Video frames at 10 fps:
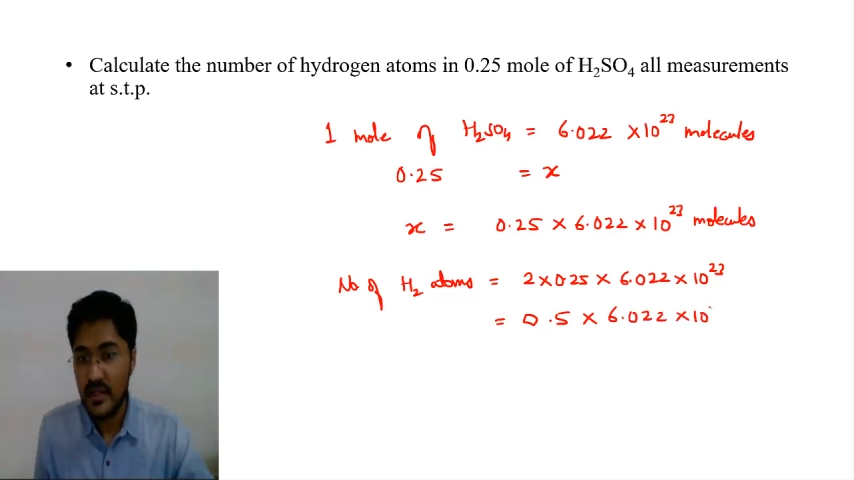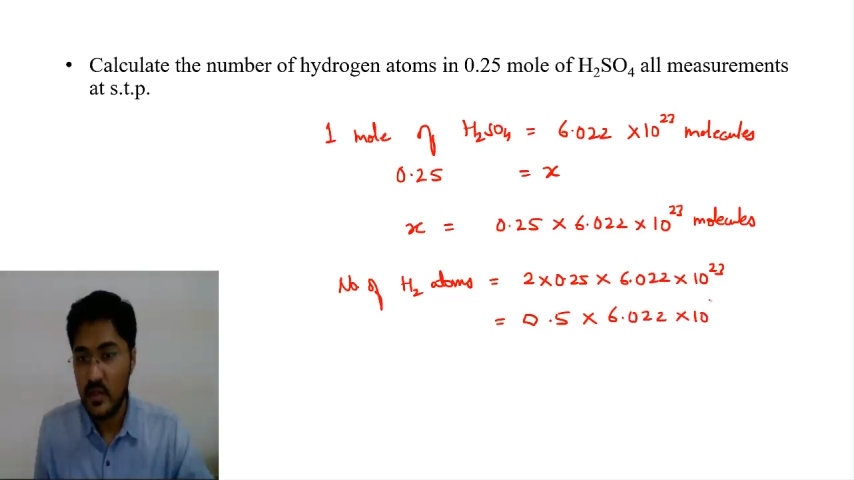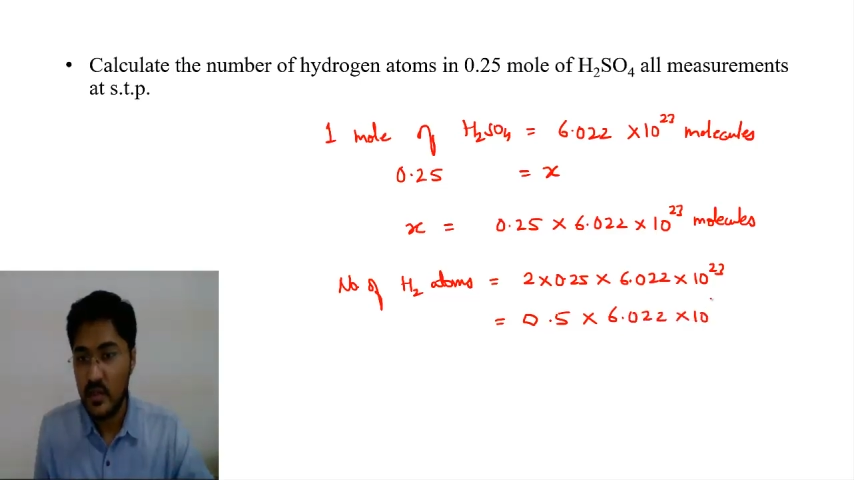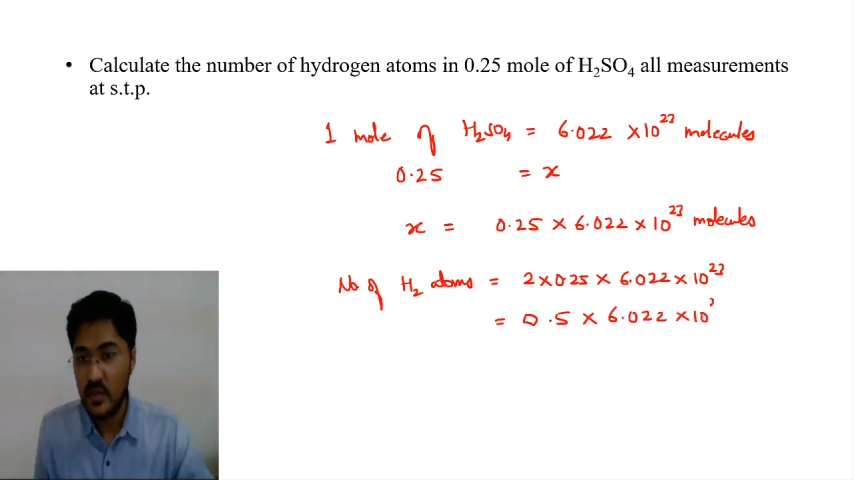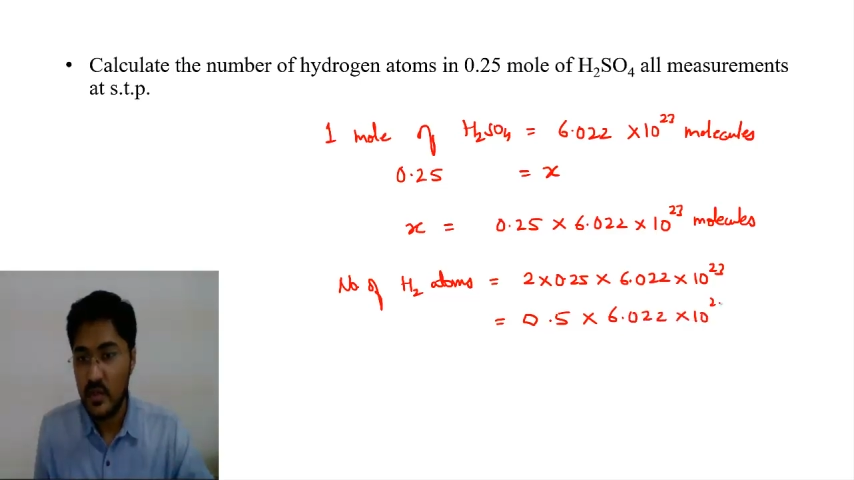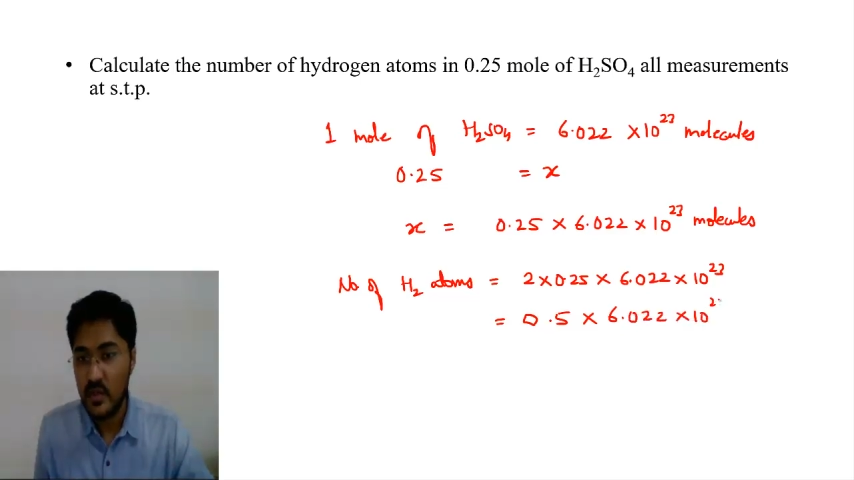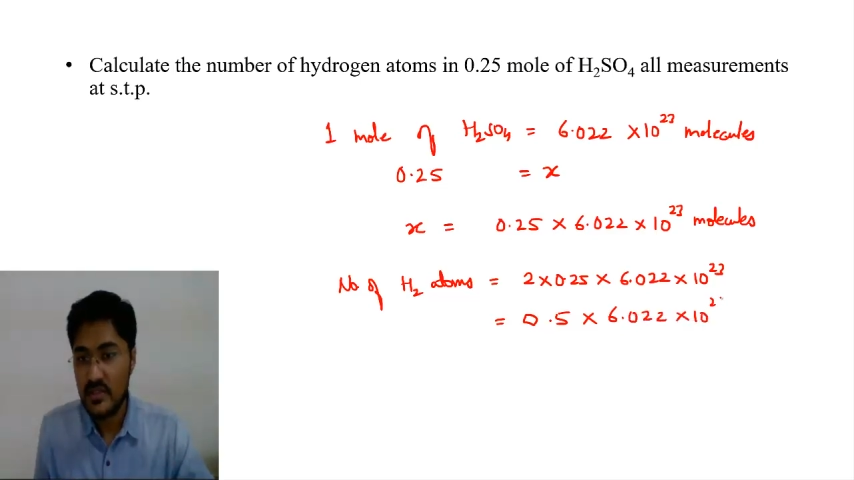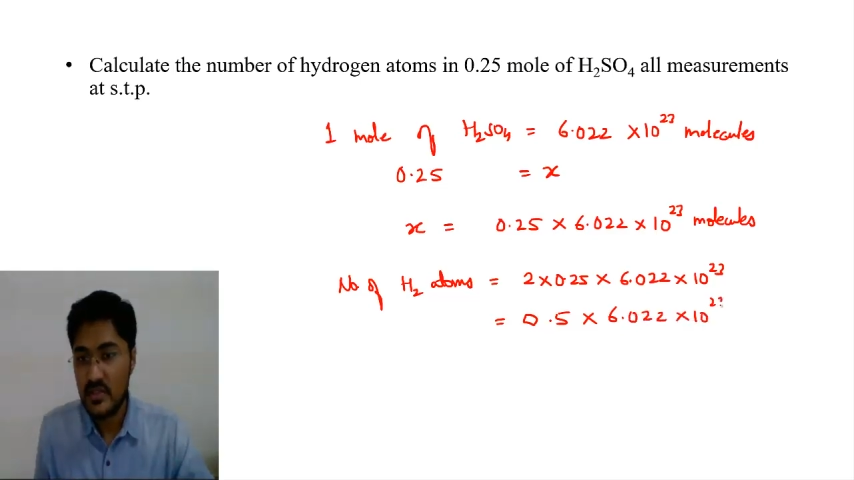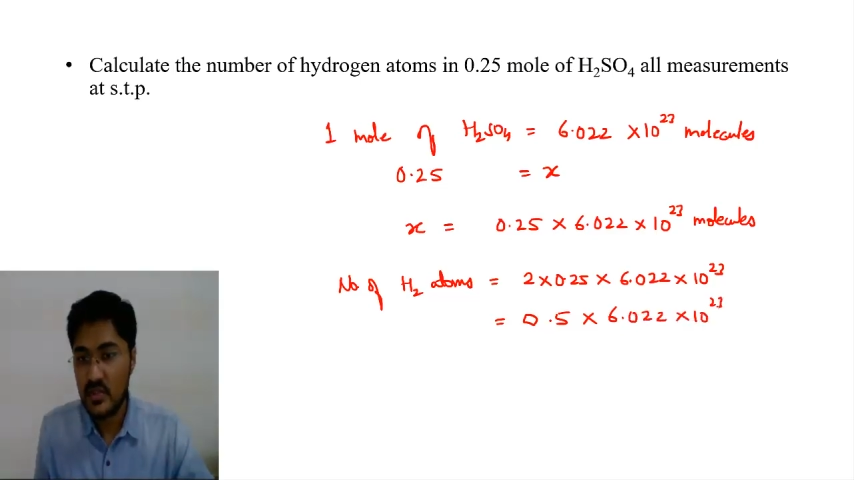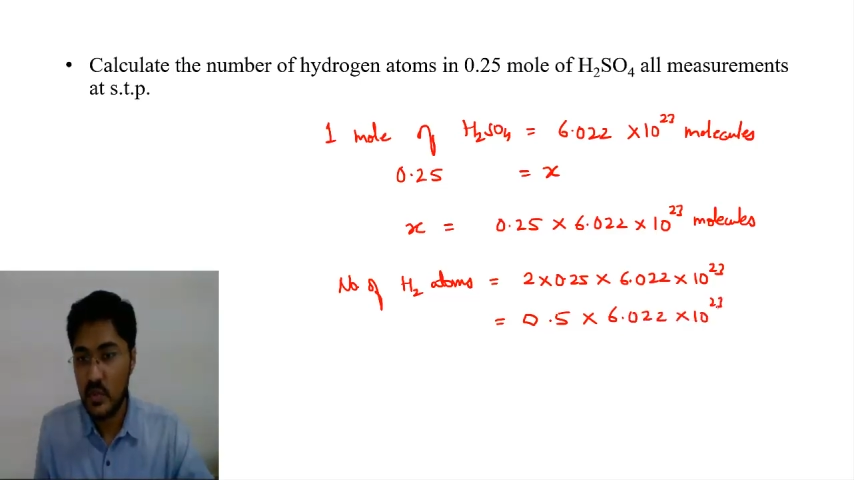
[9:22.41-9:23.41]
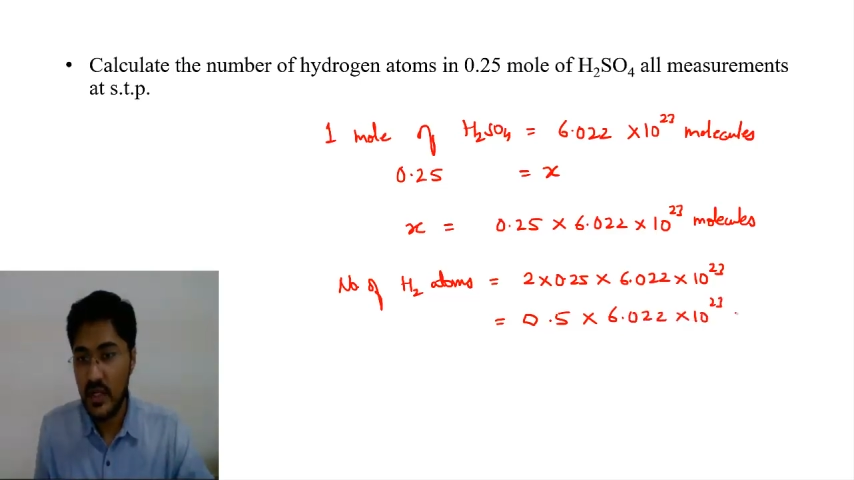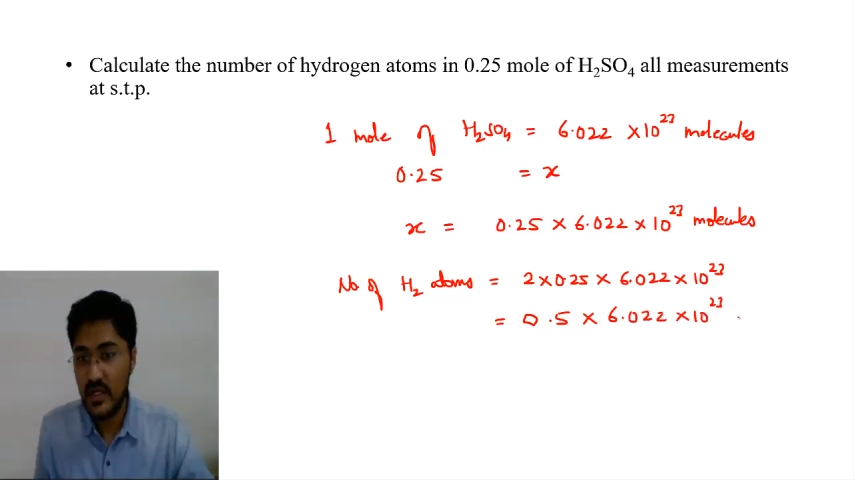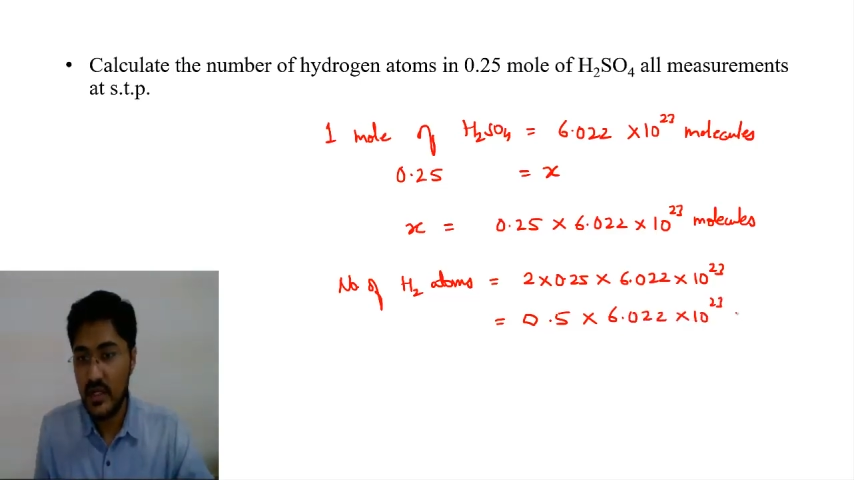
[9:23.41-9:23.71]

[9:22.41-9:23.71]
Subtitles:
23